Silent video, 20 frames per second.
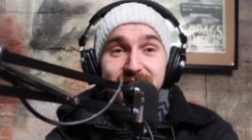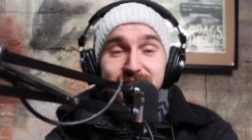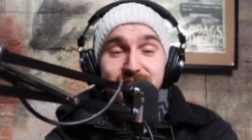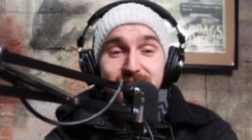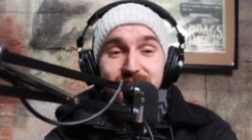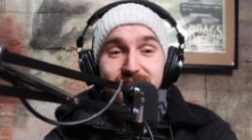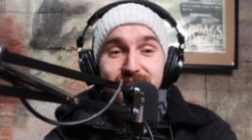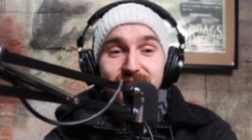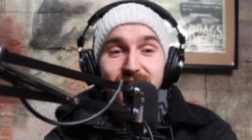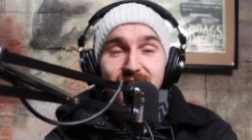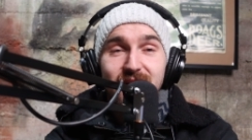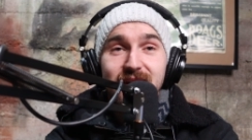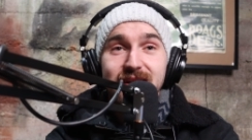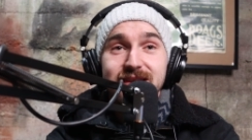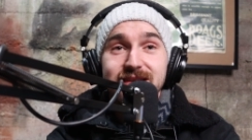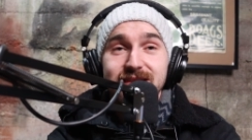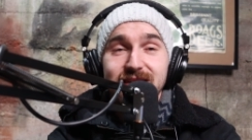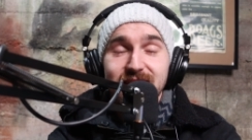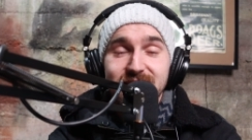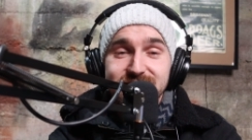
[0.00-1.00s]
um
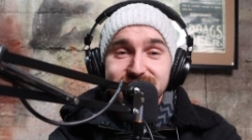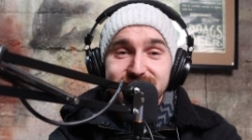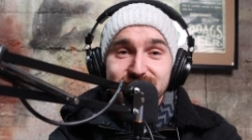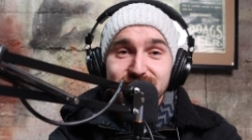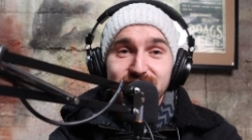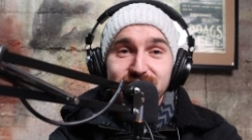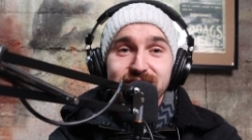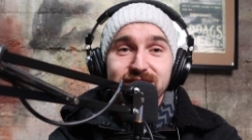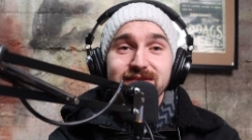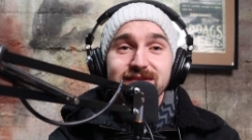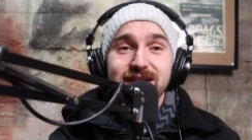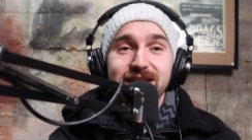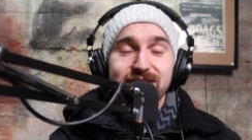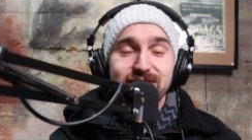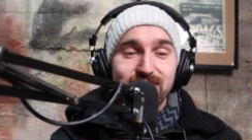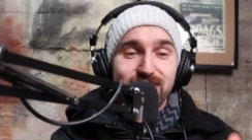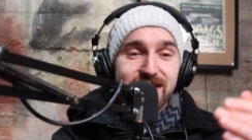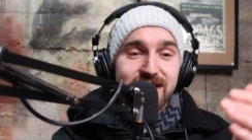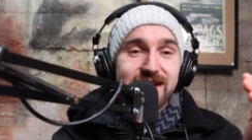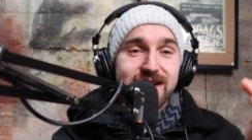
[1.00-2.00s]
I I saw you like
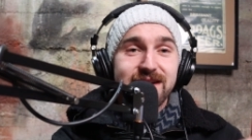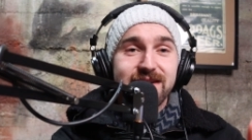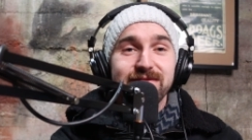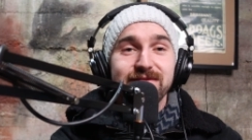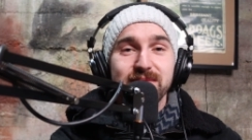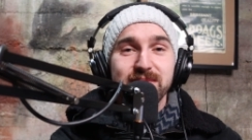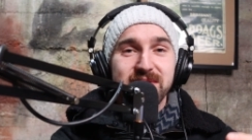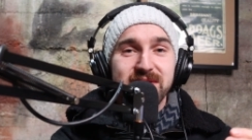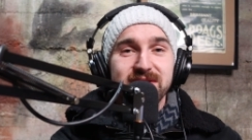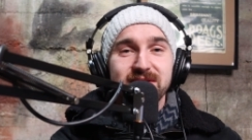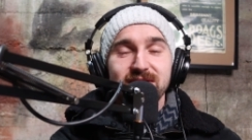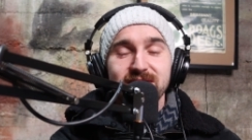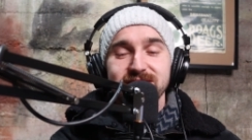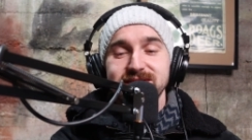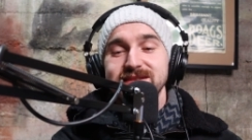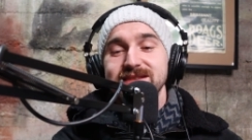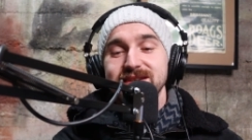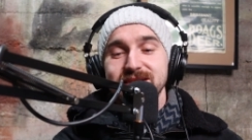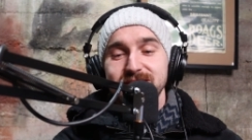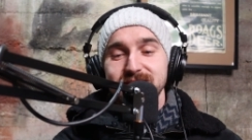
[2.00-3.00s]
reading from your
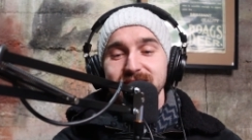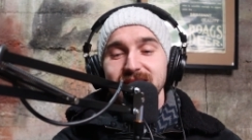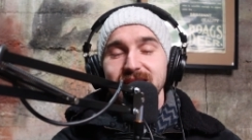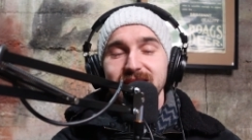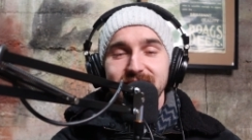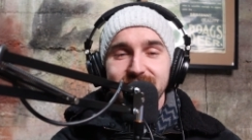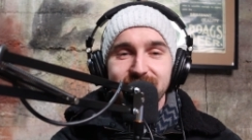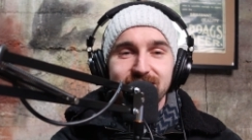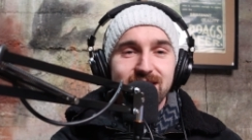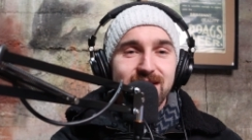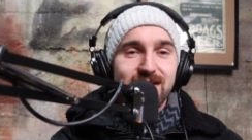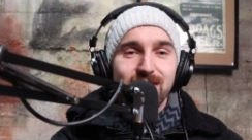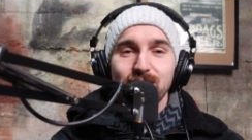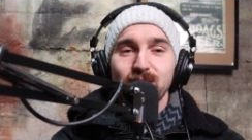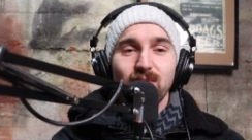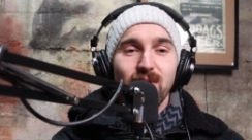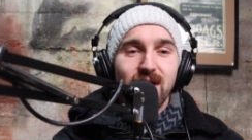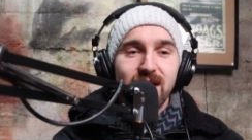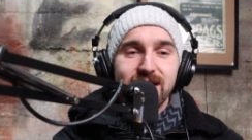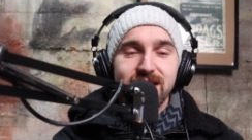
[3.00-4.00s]
notes, and I'm like,
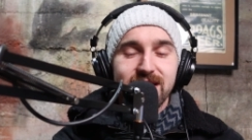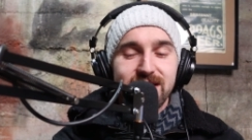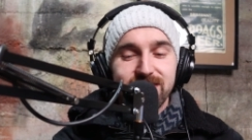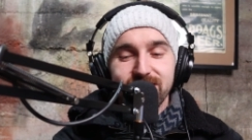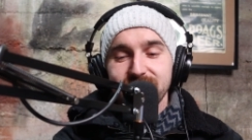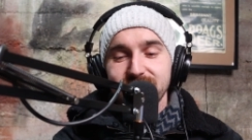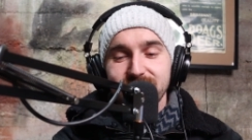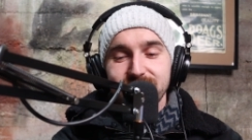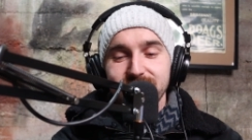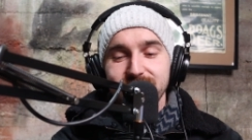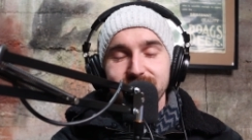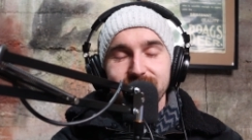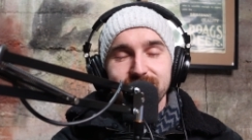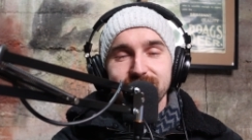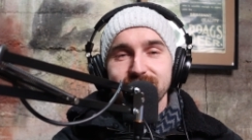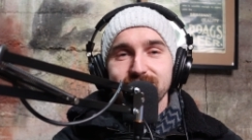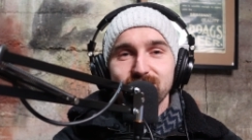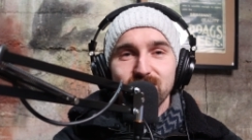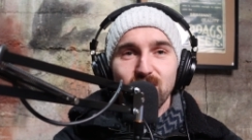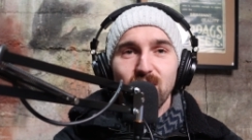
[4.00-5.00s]
why do even?
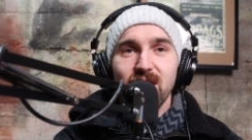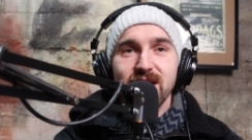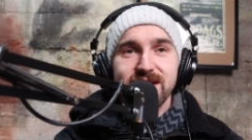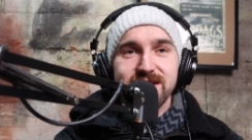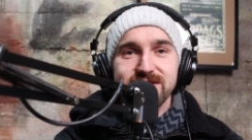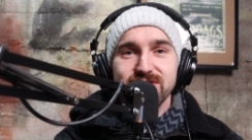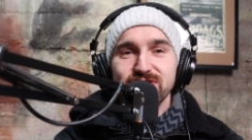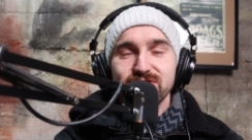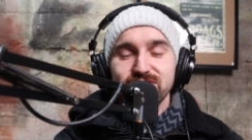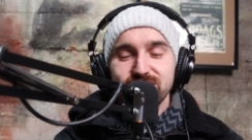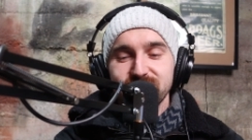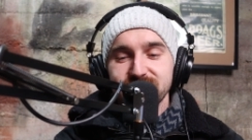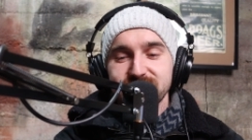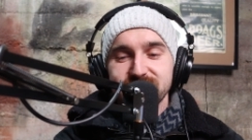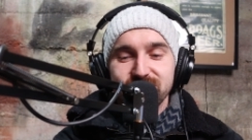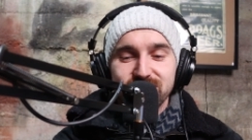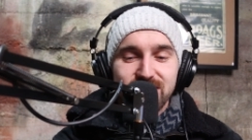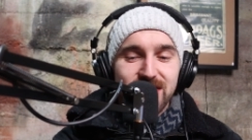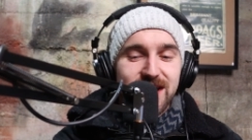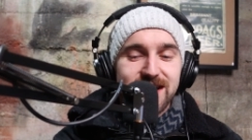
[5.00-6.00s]
Why did you
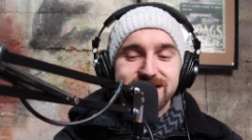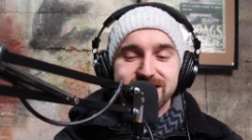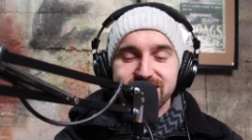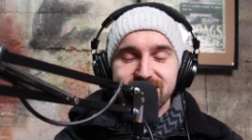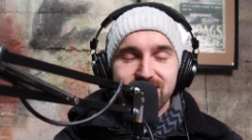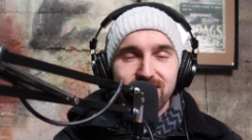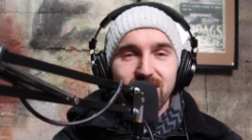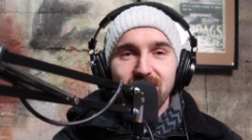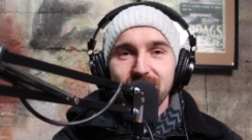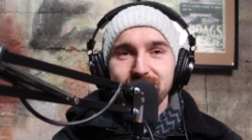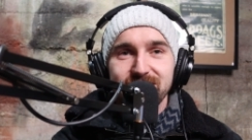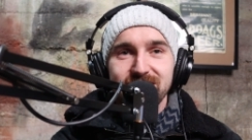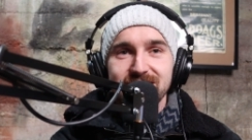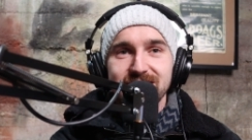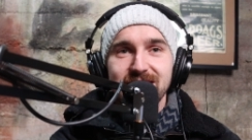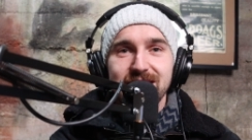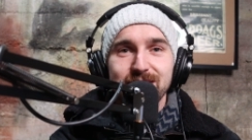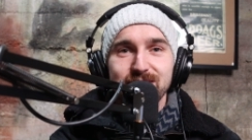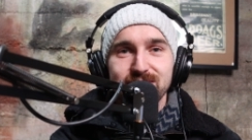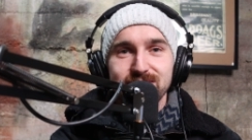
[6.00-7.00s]
just transcribe the
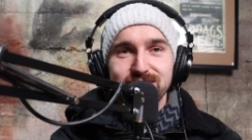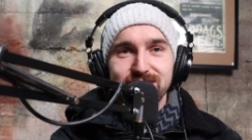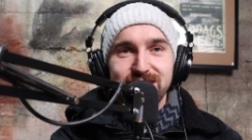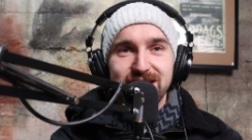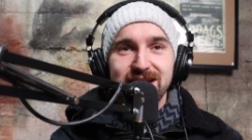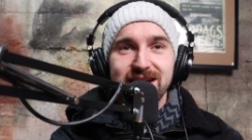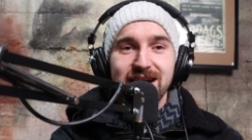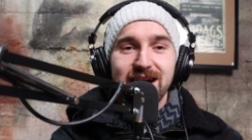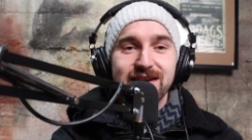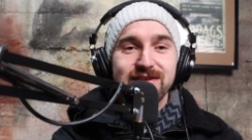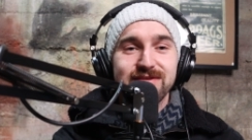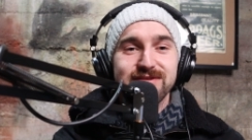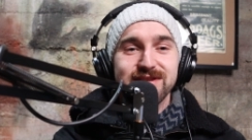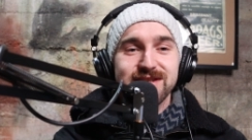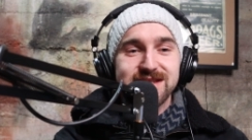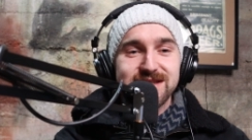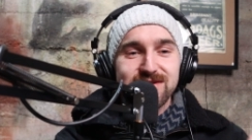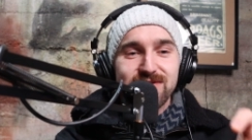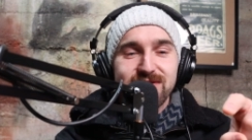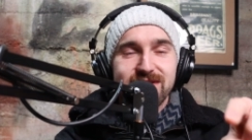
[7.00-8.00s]
label? Are you
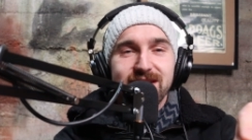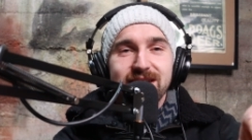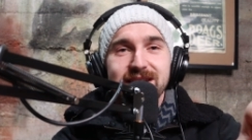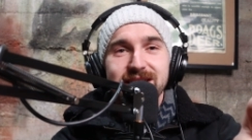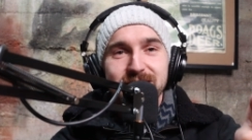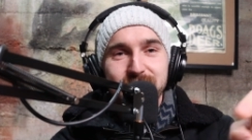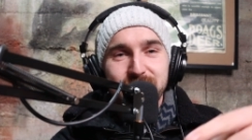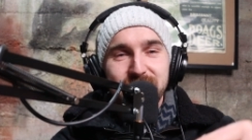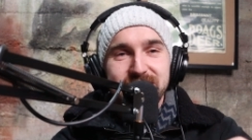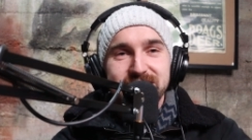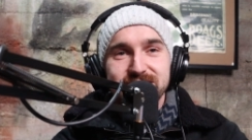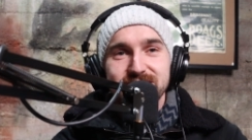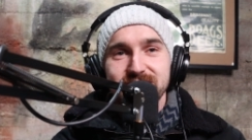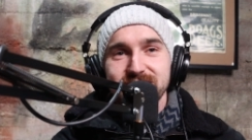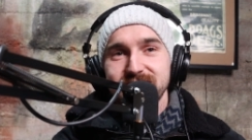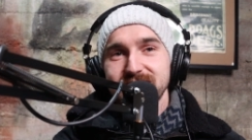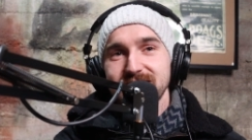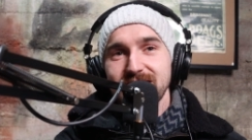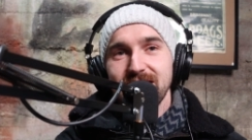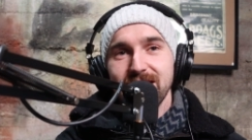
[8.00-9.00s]
just looking at a picture
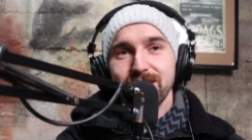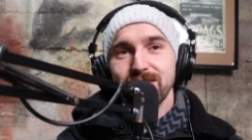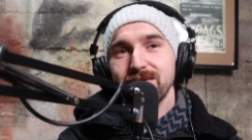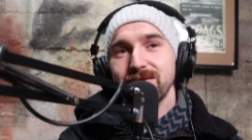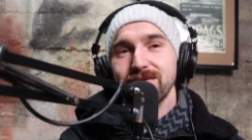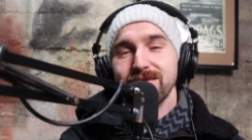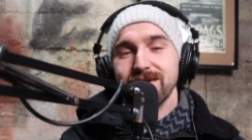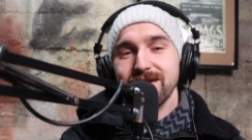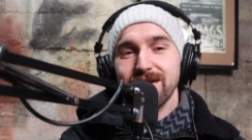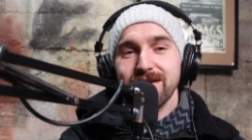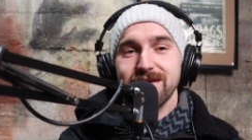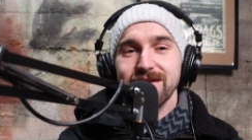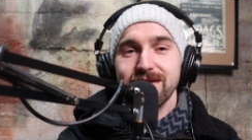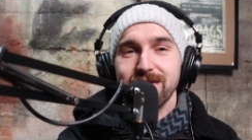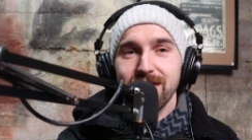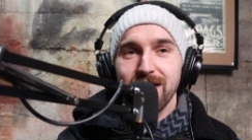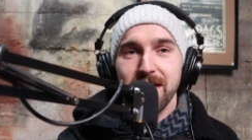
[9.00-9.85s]
of the label on your